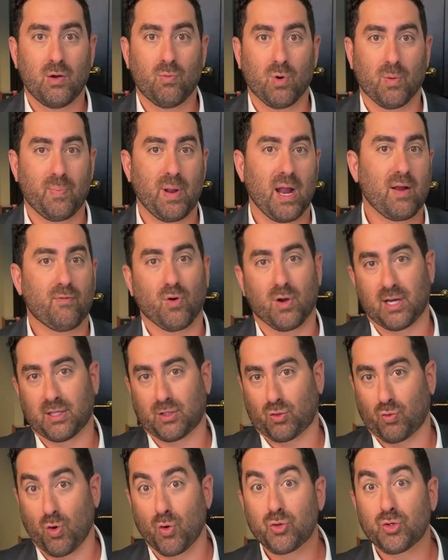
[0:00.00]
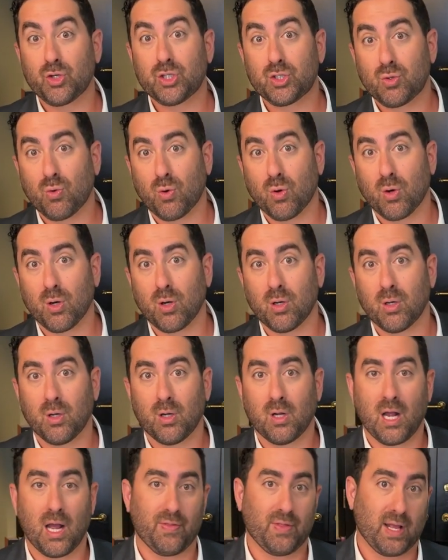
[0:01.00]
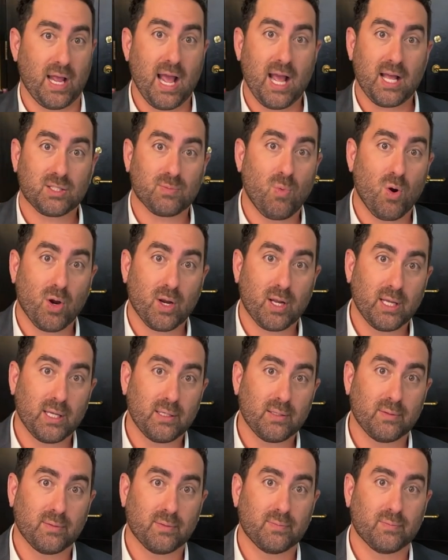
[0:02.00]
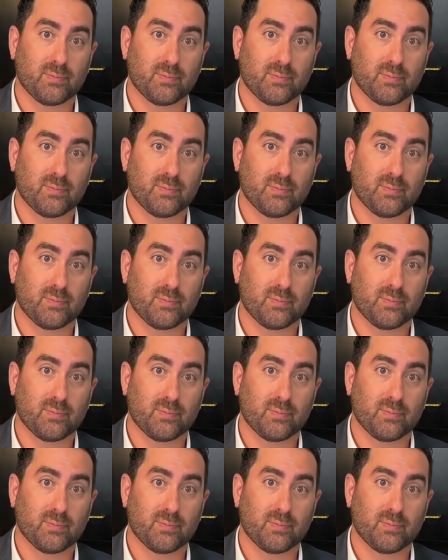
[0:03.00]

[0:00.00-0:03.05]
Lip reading: We're paying for it at the grocery store, at the gas market,